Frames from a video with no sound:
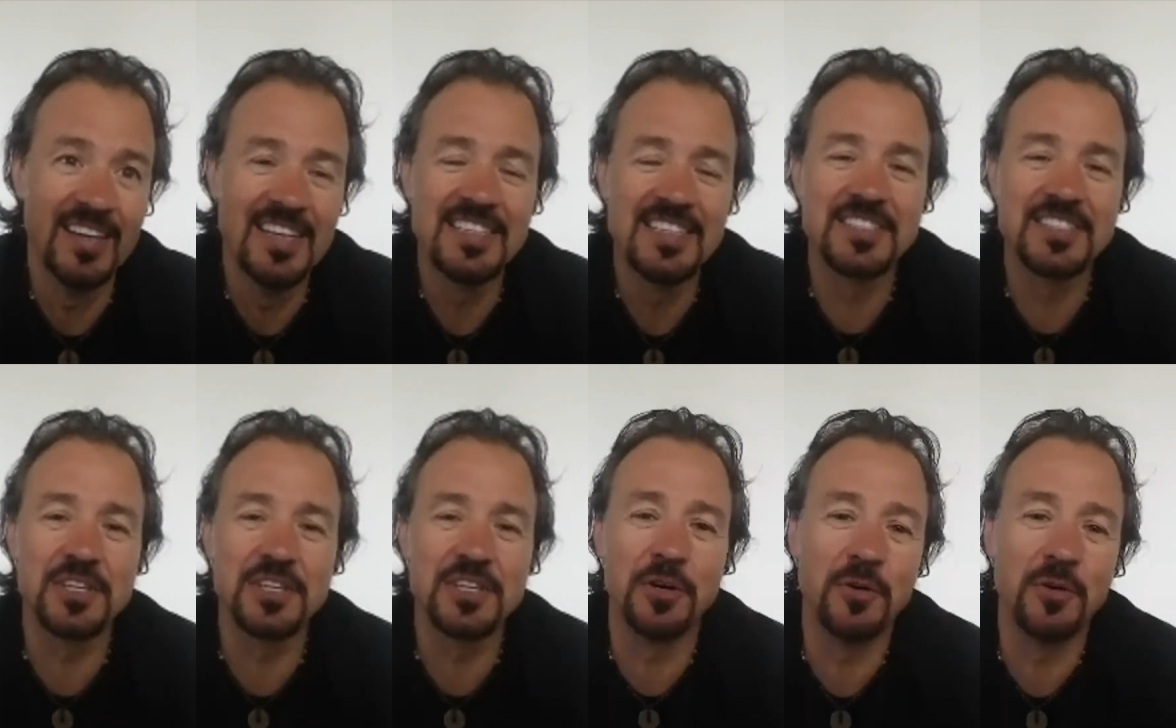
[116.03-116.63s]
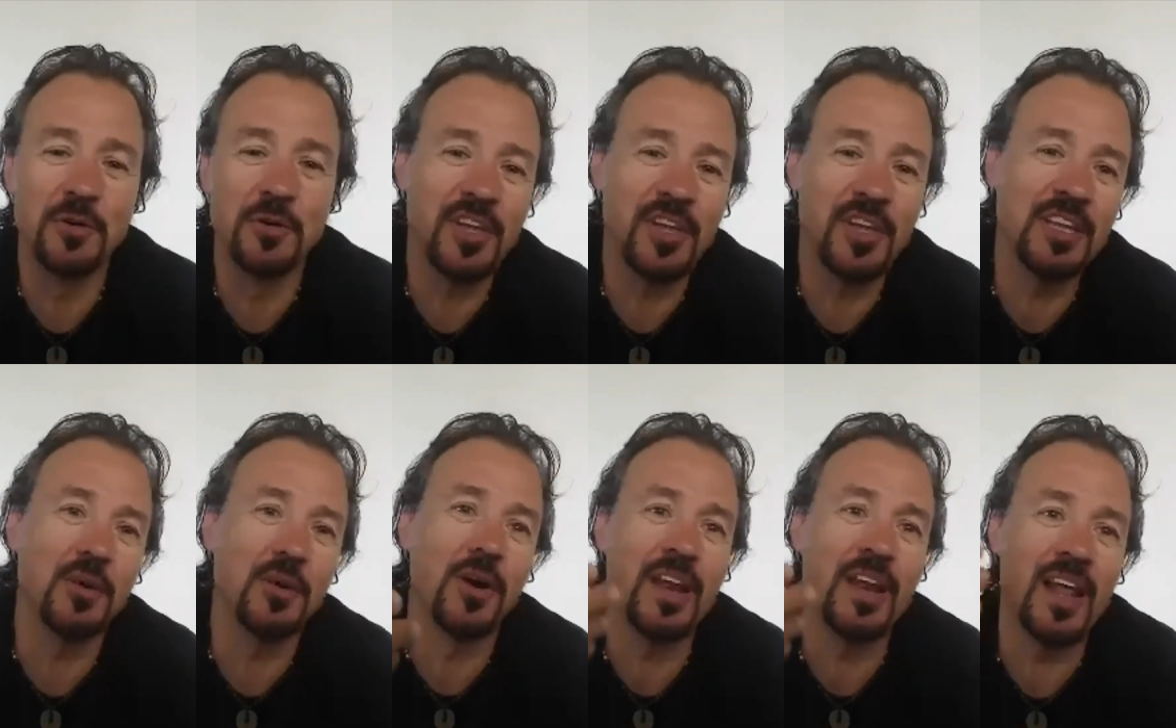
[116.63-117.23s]
So, you know,
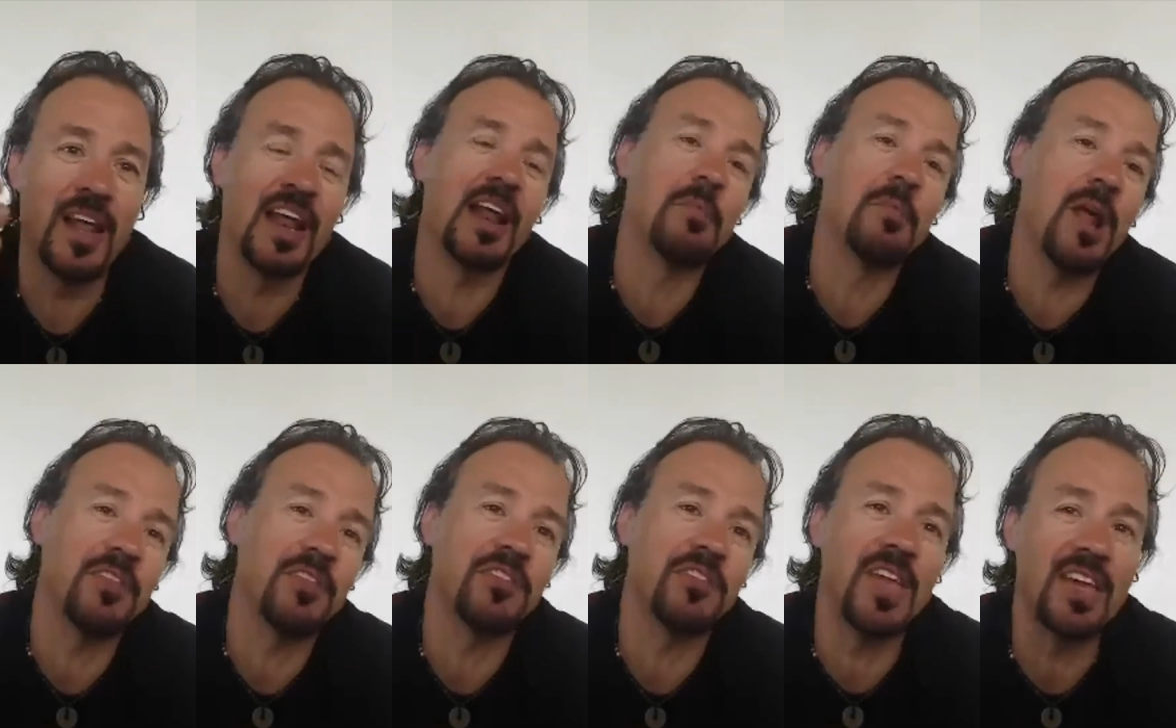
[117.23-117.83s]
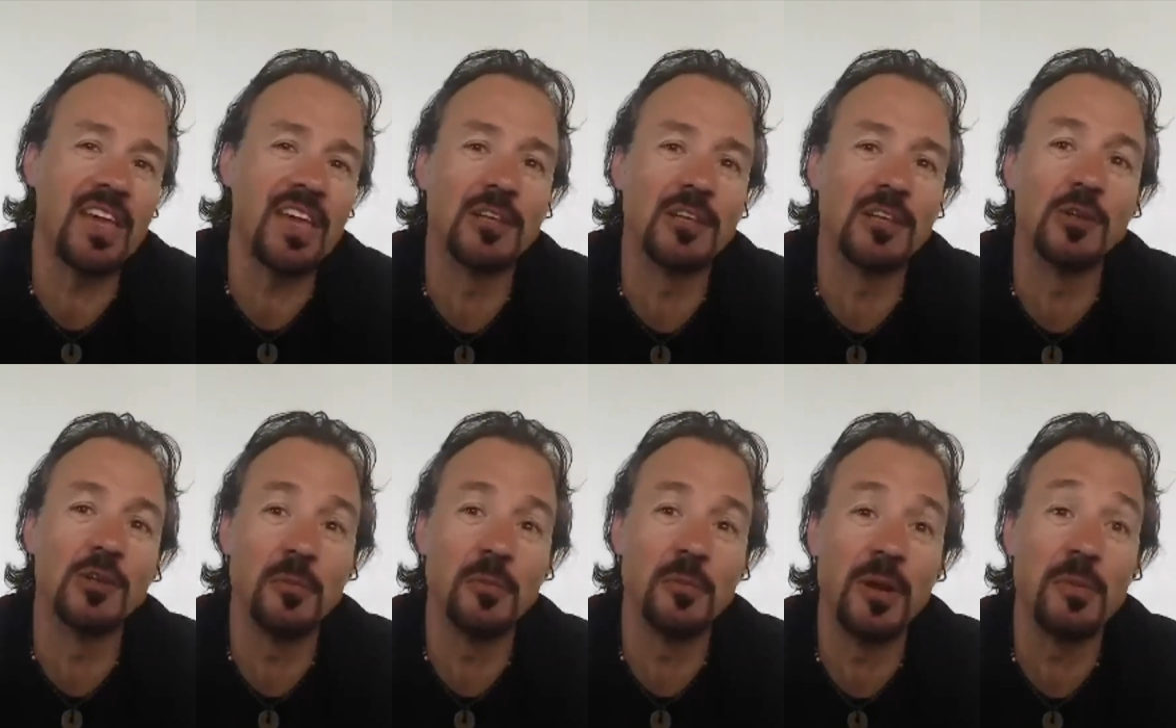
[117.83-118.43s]
and I'm not saying
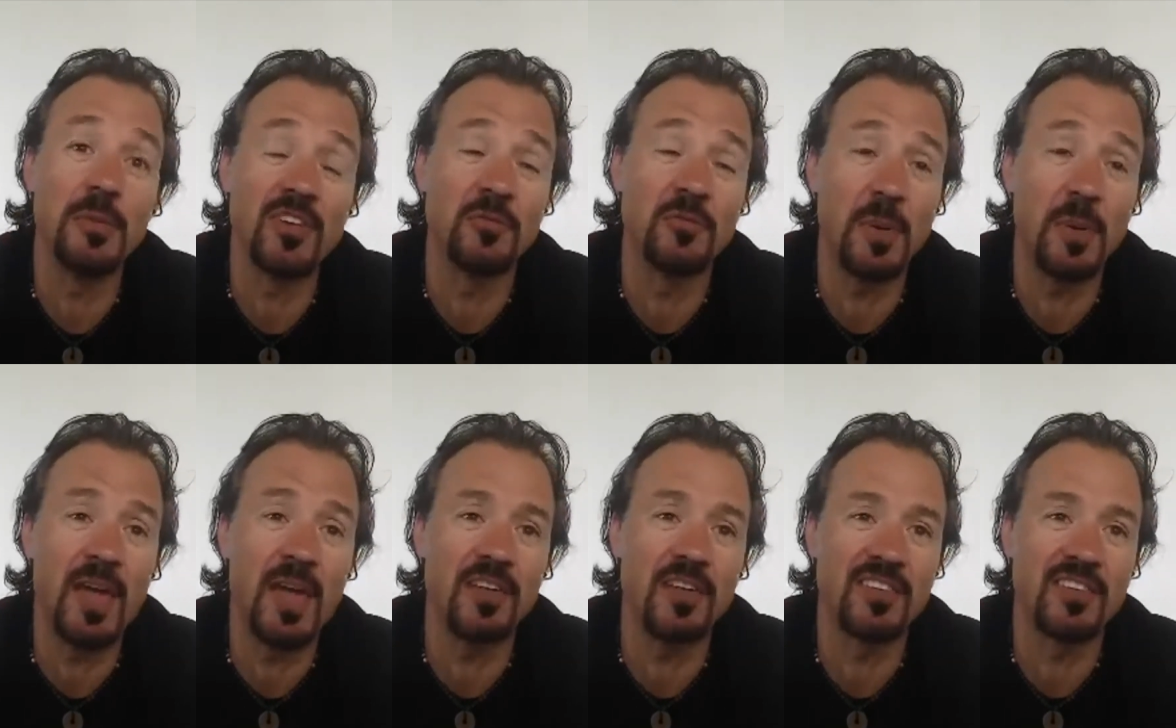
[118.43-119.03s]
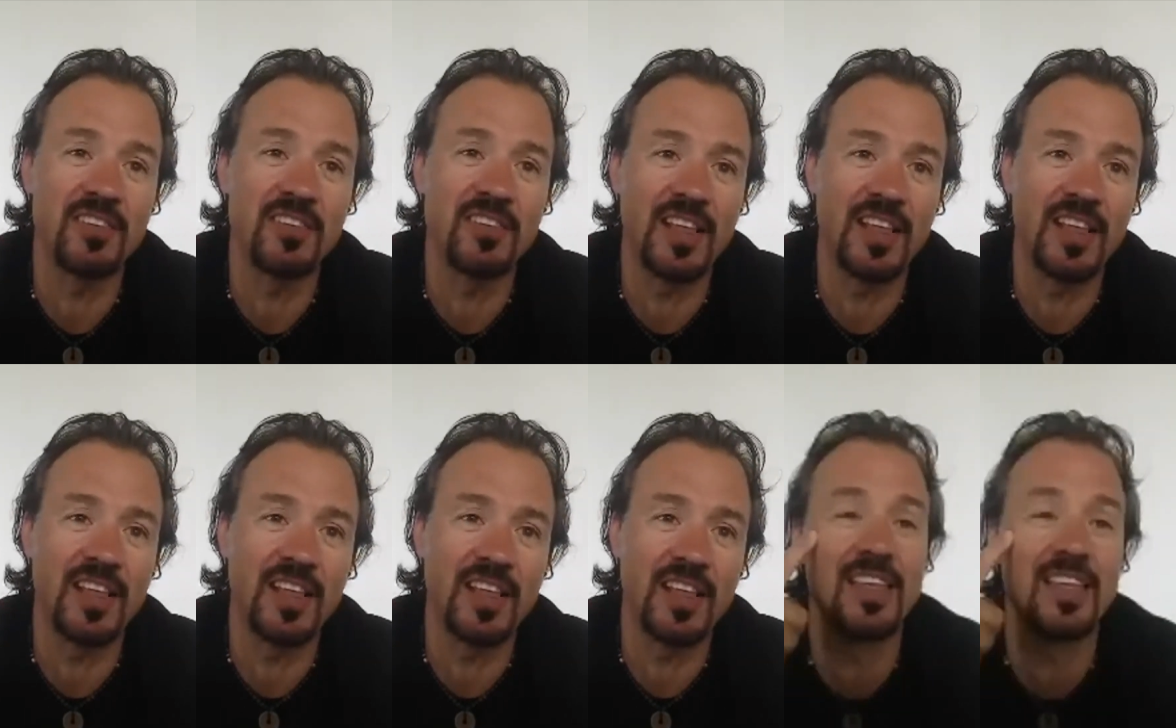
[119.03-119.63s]
aluminum is as bad as lead. I'm
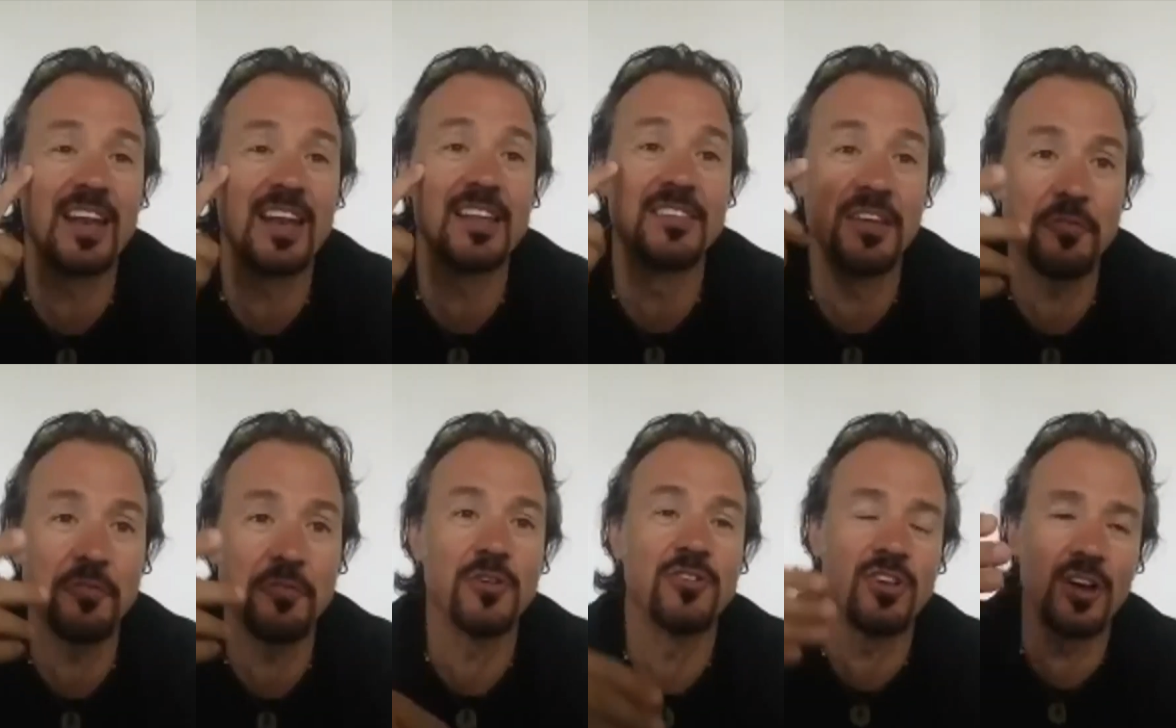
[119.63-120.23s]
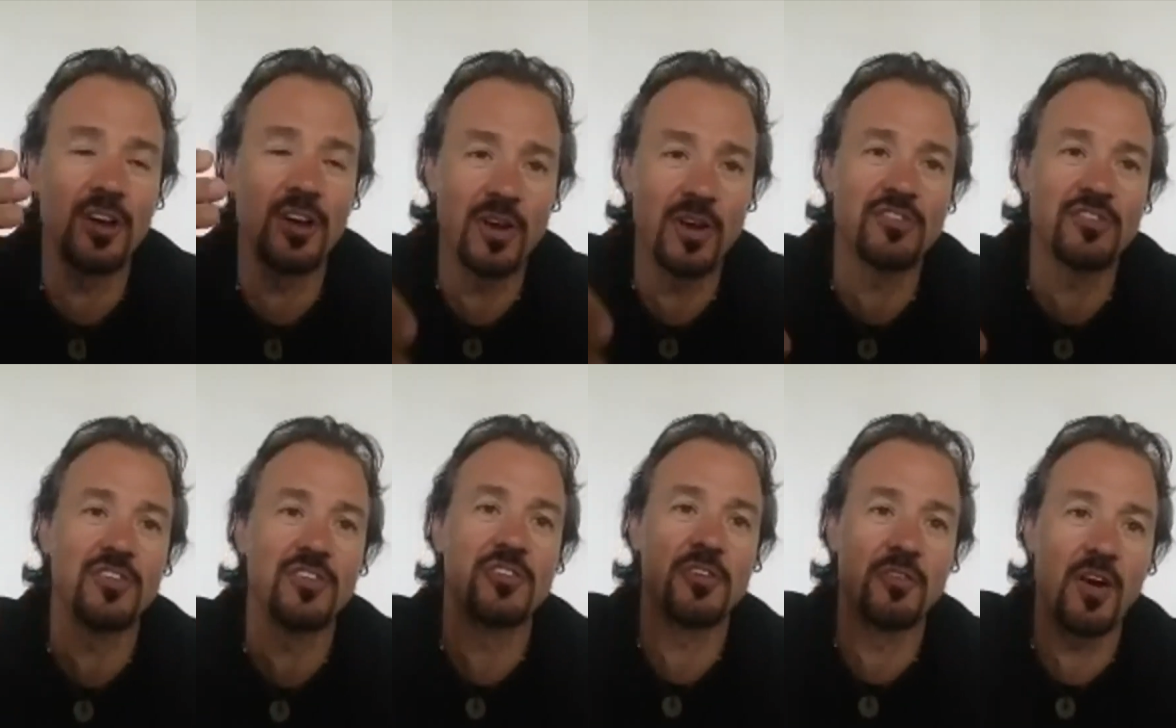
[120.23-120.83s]
just saying that at different
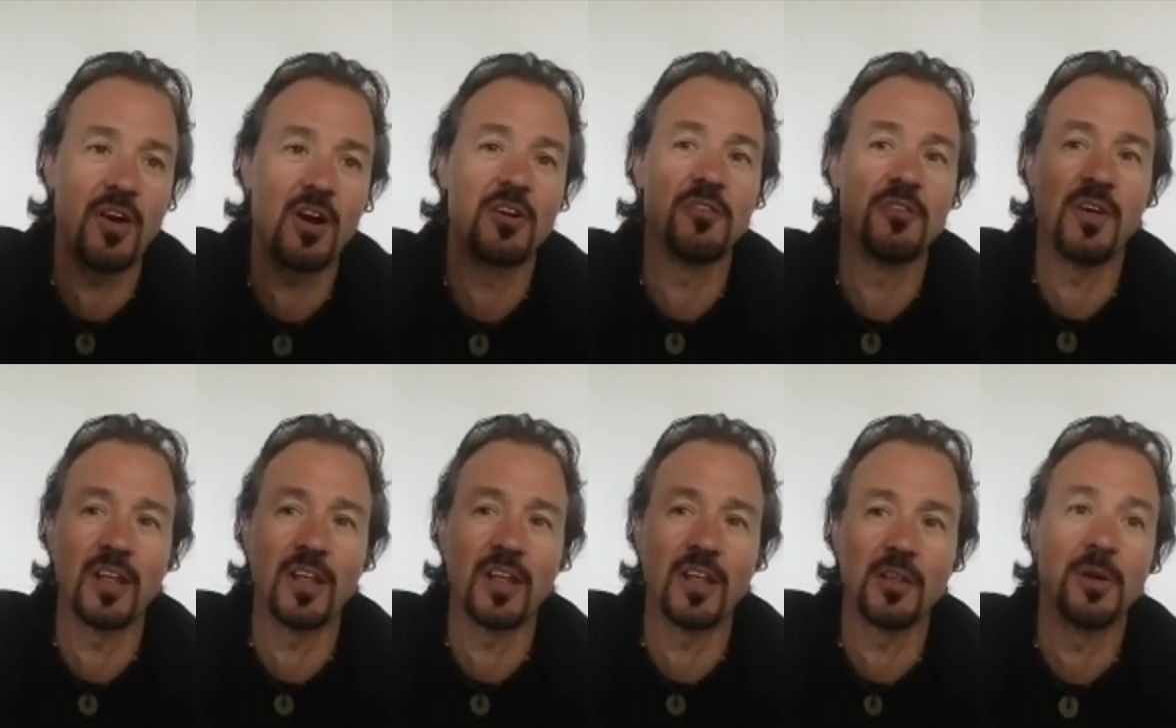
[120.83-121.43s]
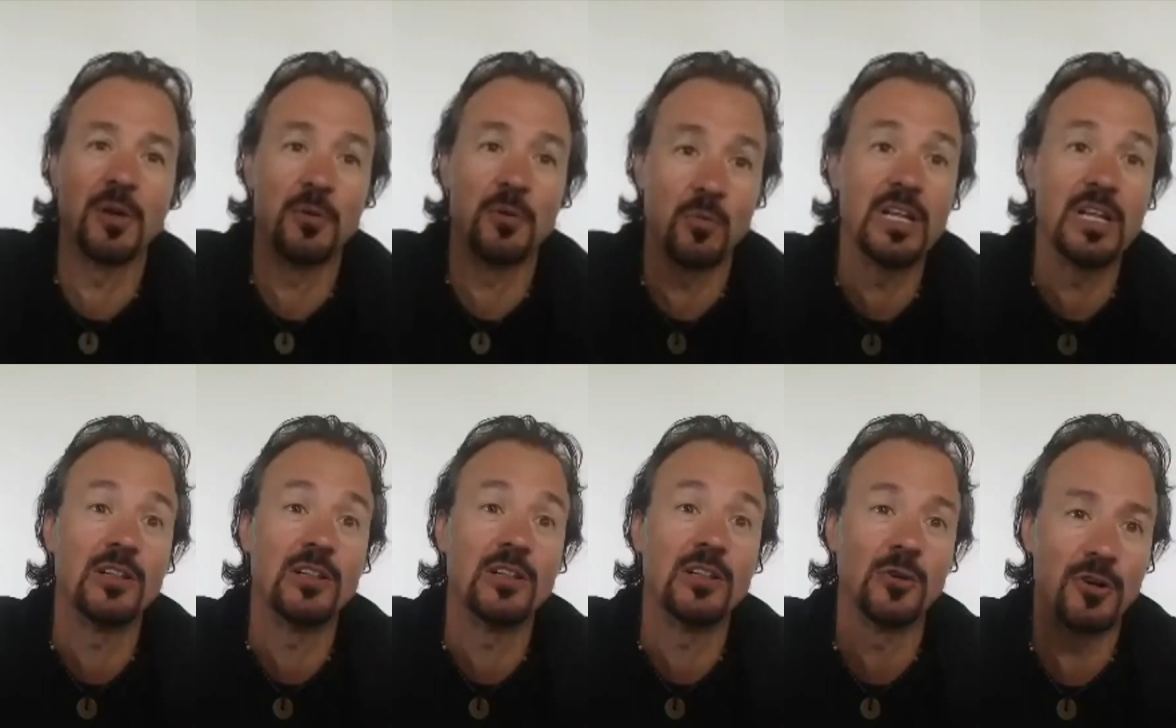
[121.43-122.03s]
generations of our development, we
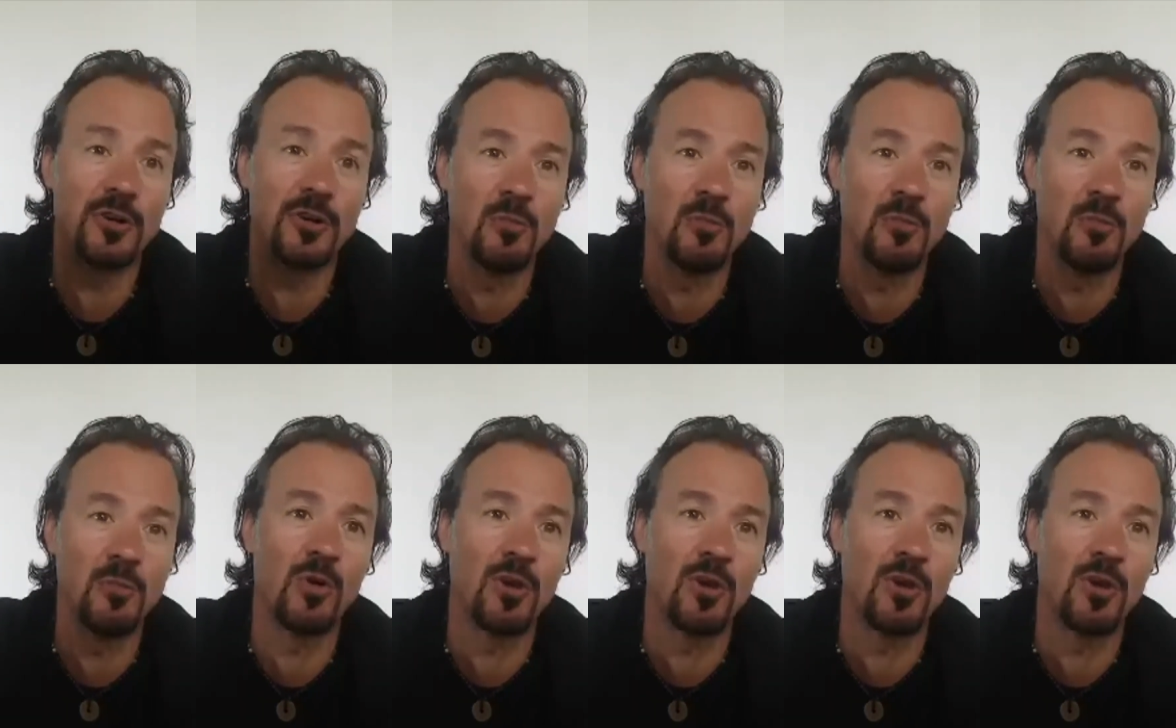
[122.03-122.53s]
learn more